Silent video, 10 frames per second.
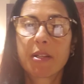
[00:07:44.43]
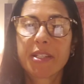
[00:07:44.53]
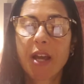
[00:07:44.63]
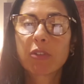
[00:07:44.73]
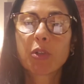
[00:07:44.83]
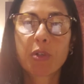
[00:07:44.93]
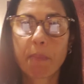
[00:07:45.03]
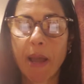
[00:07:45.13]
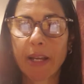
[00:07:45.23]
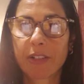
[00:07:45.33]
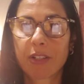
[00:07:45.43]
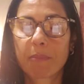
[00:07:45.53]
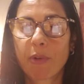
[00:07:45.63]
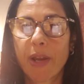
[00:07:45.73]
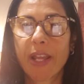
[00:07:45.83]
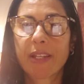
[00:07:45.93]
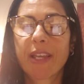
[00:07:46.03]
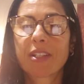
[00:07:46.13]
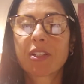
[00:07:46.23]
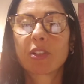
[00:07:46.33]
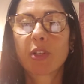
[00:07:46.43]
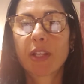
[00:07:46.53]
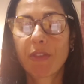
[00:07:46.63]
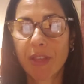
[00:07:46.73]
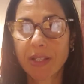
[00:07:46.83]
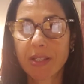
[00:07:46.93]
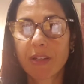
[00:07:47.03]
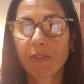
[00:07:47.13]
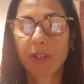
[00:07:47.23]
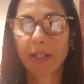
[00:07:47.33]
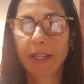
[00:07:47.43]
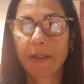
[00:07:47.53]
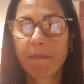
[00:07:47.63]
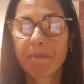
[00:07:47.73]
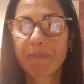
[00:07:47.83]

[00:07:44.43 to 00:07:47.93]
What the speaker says: download it back in our brain, and to look at things differently?